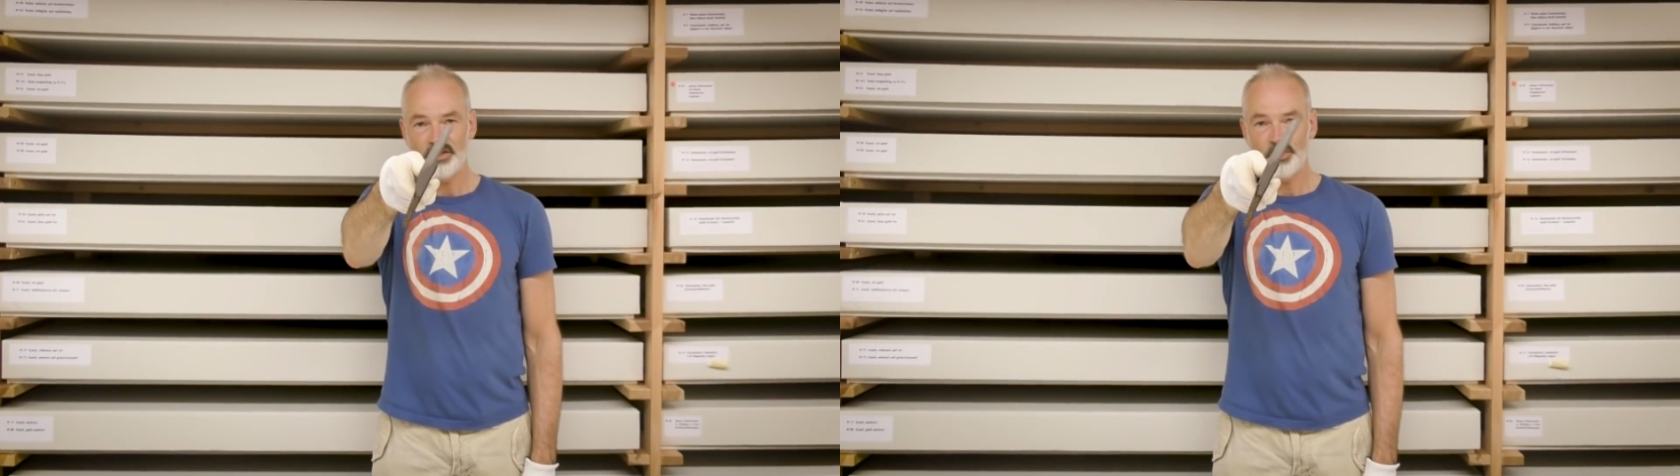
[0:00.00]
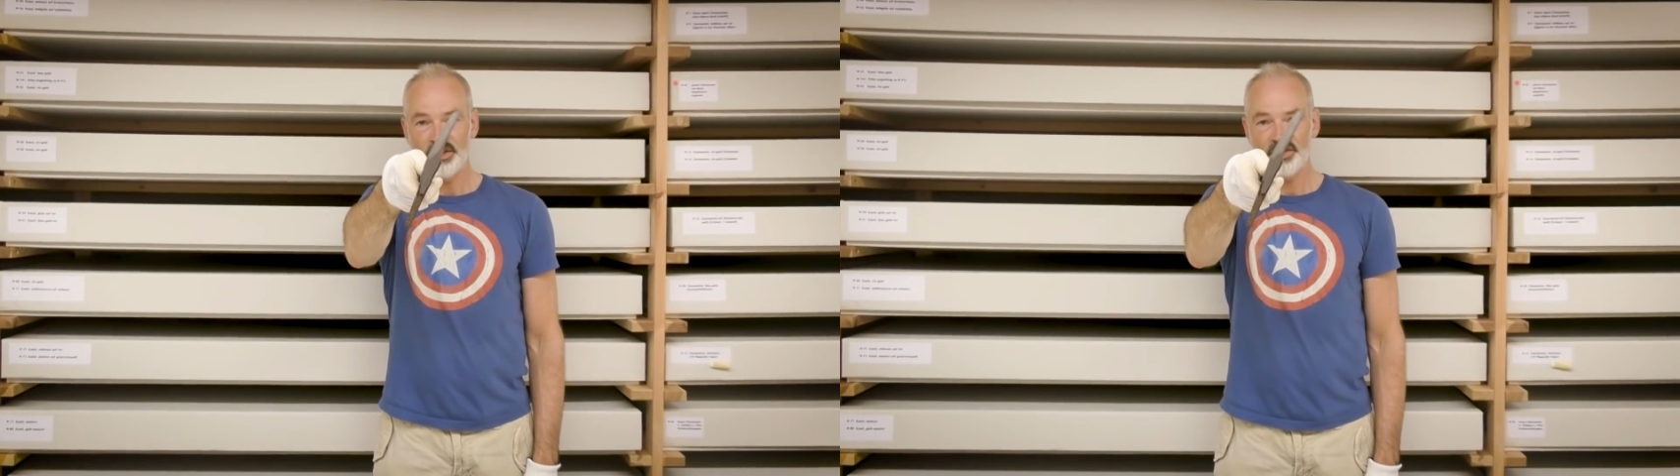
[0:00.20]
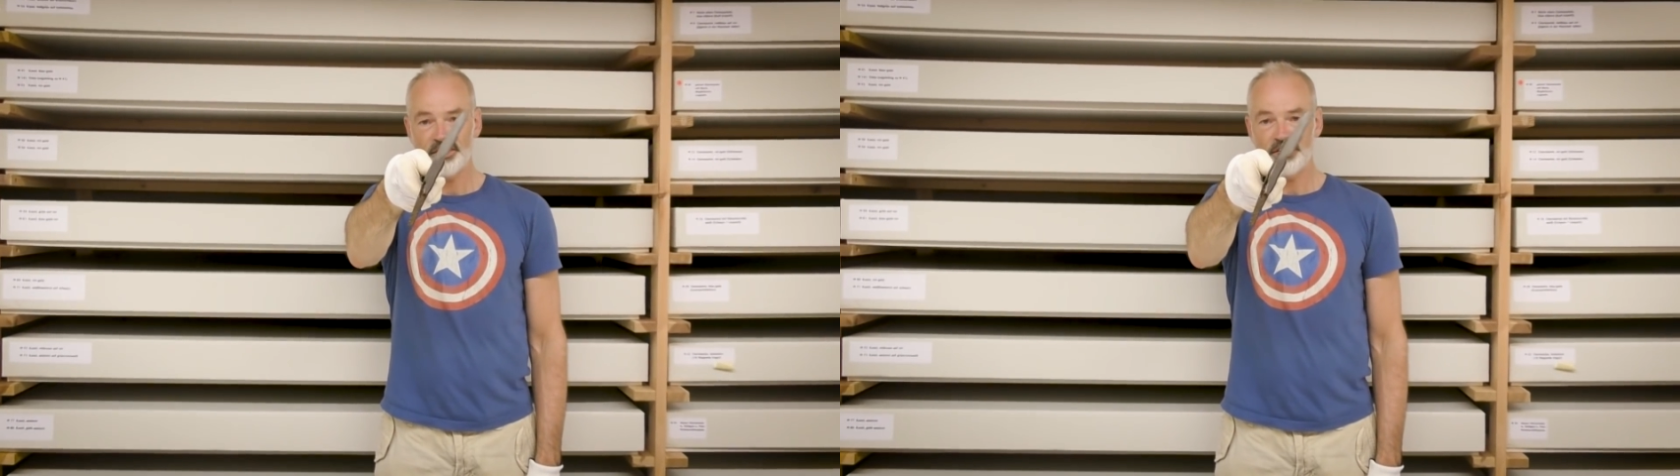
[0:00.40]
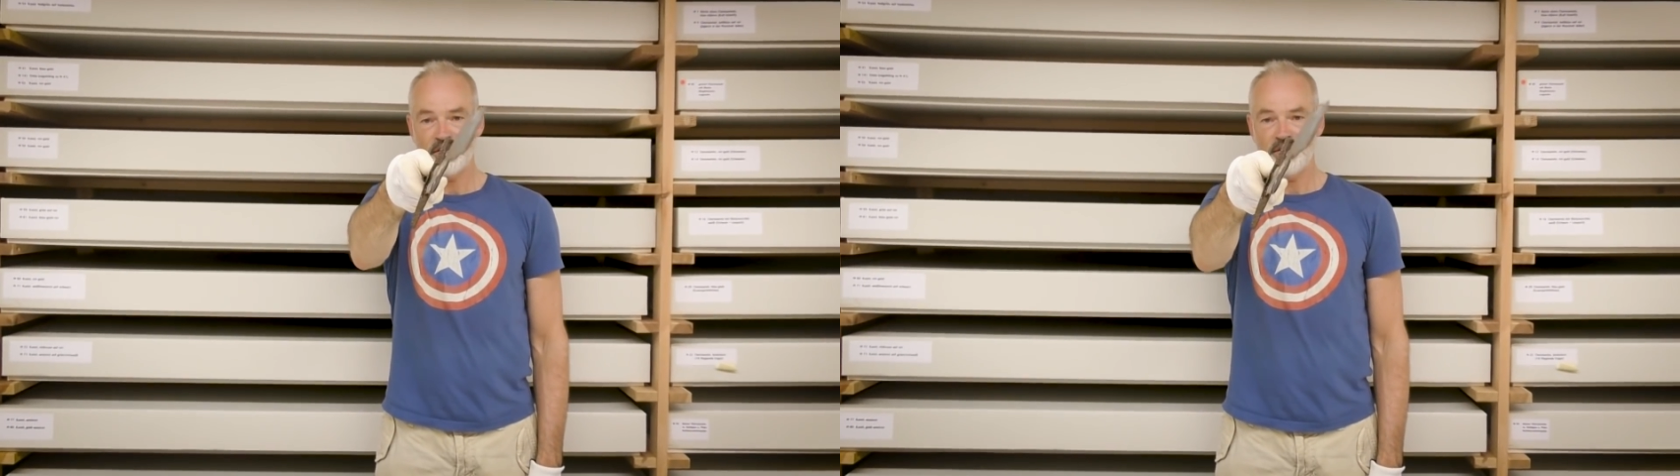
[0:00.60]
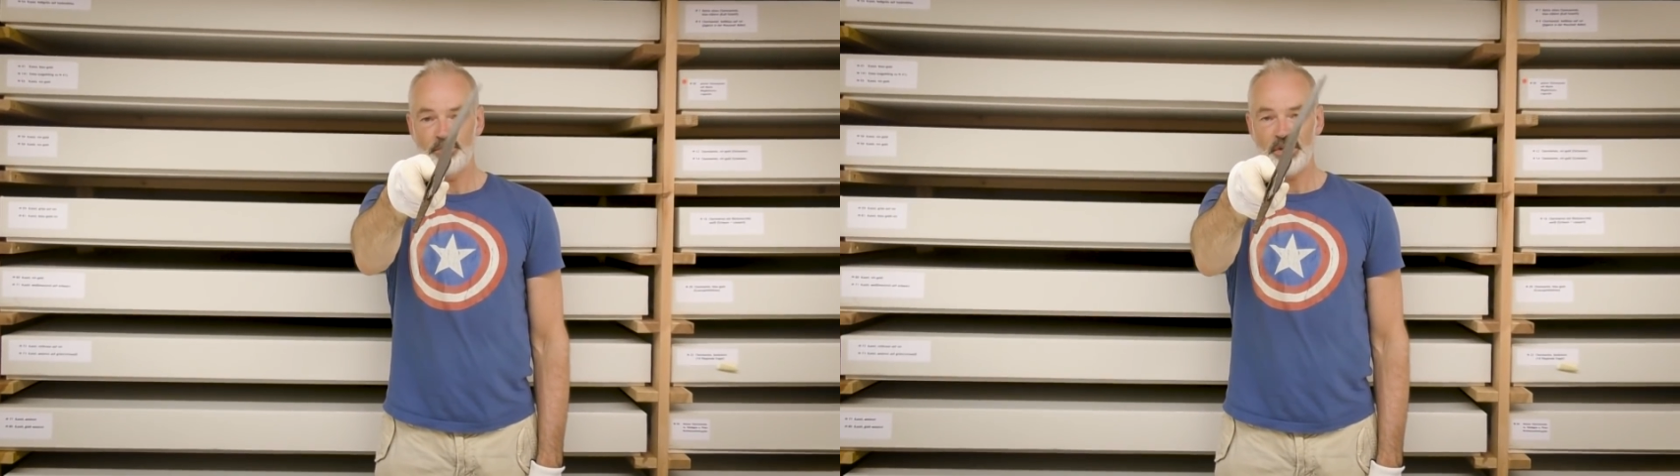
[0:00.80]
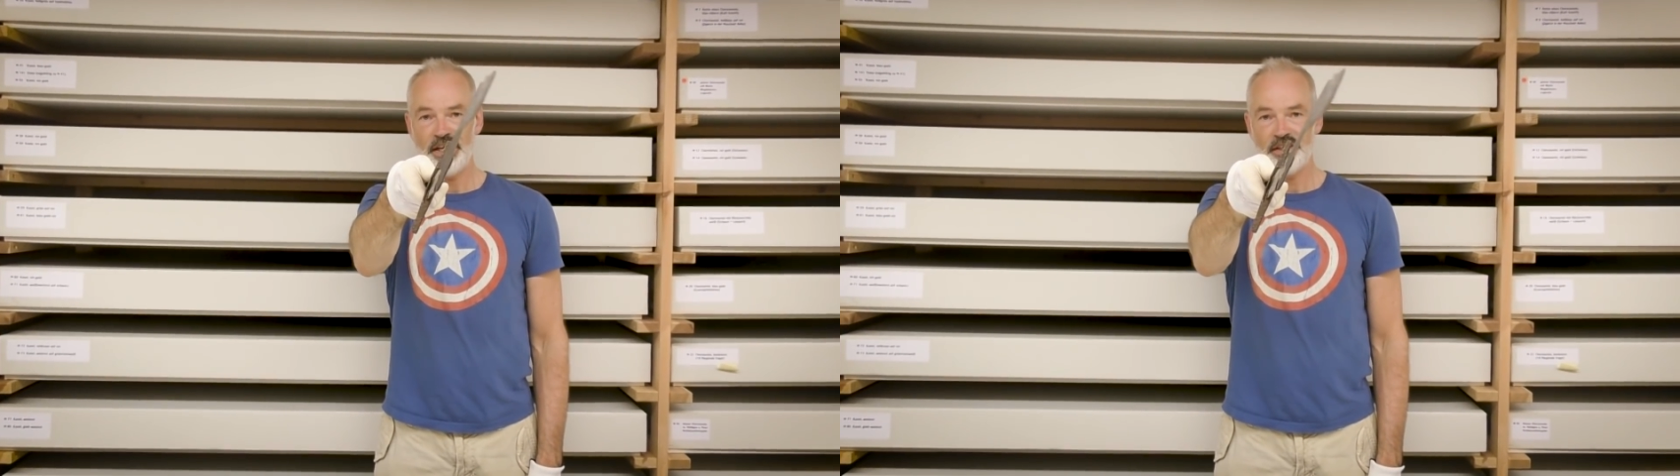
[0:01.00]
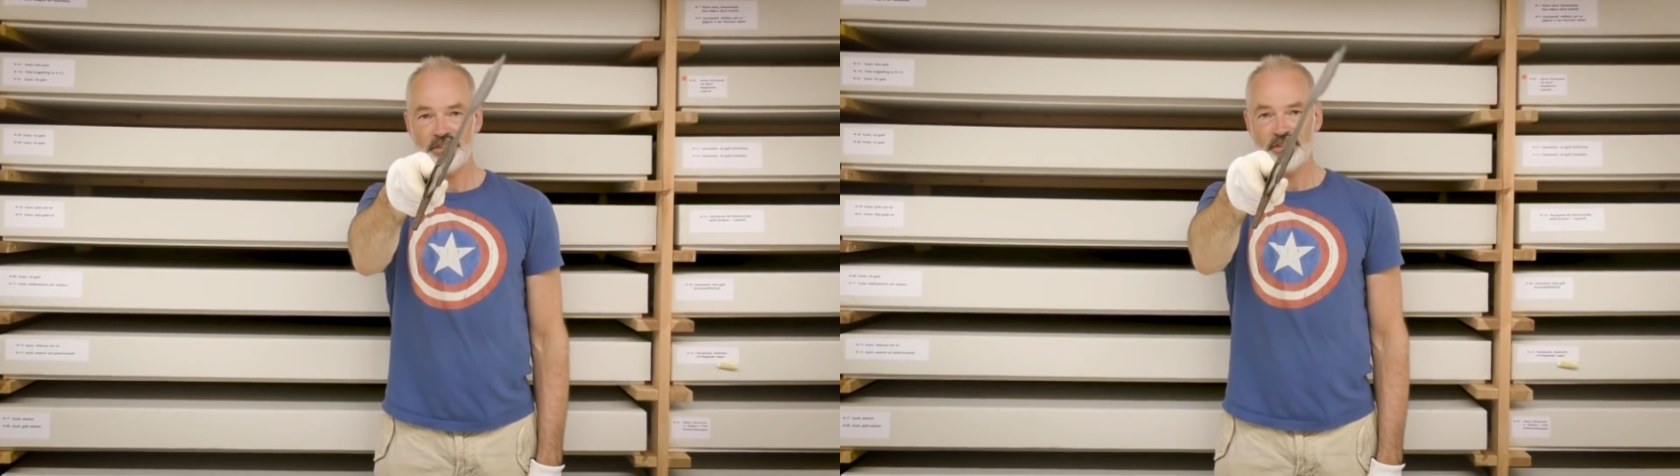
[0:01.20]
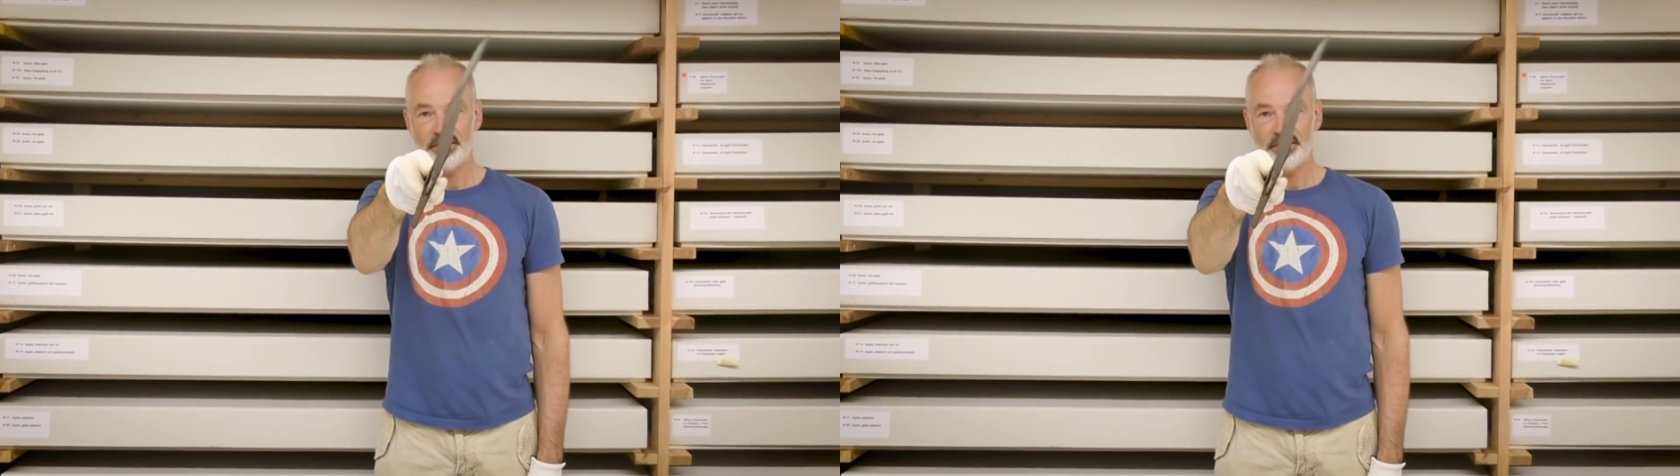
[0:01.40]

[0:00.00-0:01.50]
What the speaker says: twist the blade